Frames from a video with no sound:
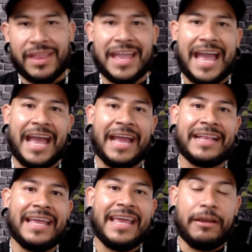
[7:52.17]
And
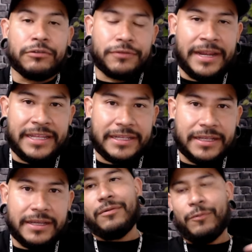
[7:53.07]
it was raining.
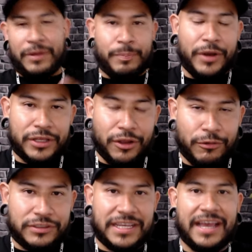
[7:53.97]
We booked the
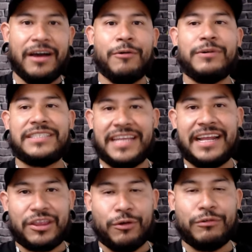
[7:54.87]
hotel. We stayed
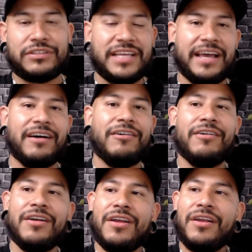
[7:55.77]
at the hotel.
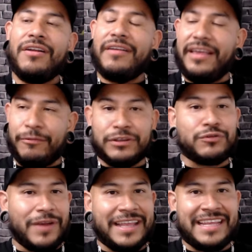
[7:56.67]
It was
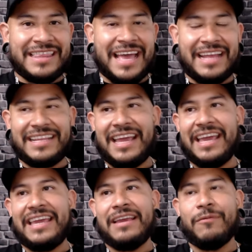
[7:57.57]
raining that
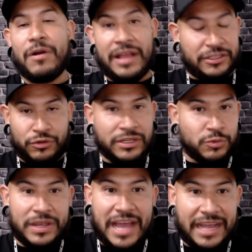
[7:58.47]
day. As soon as
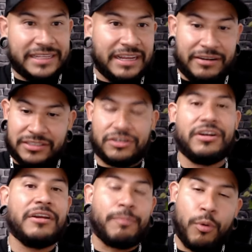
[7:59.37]
we got there, it
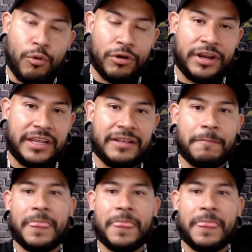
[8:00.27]
started pouring.